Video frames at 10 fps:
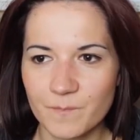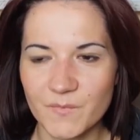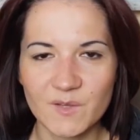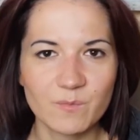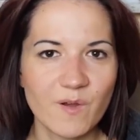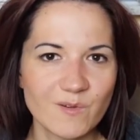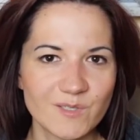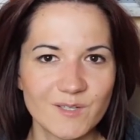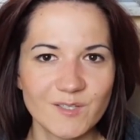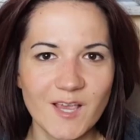that post
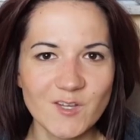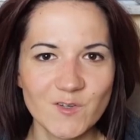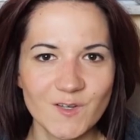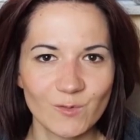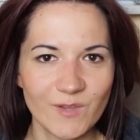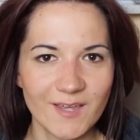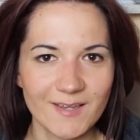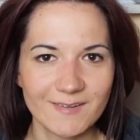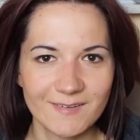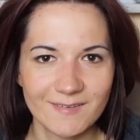discussion that we
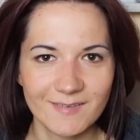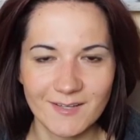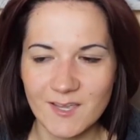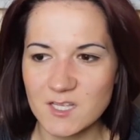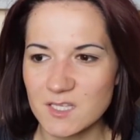had that got